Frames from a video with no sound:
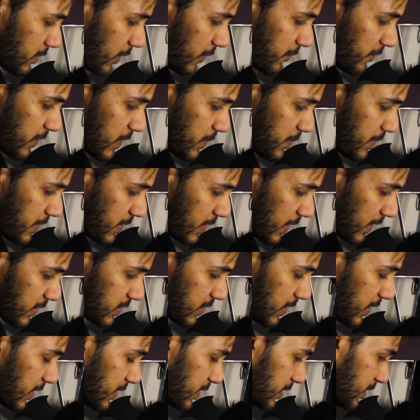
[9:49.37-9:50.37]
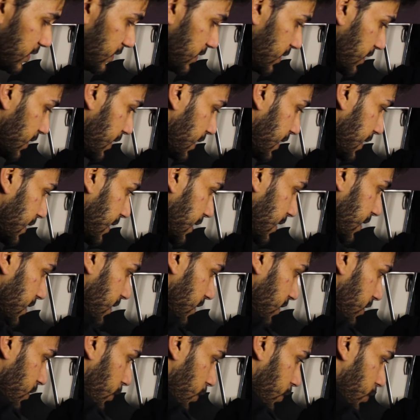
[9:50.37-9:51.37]
I flip it and it's higher,
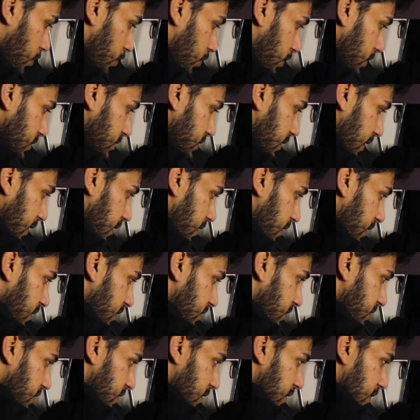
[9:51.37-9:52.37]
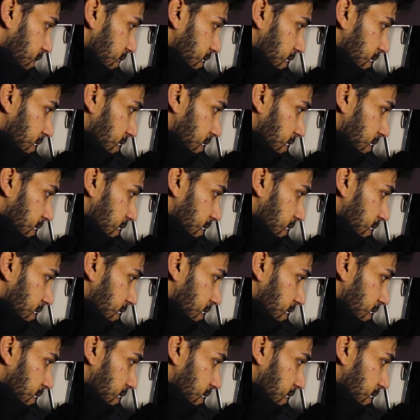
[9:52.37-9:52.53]
go across like this,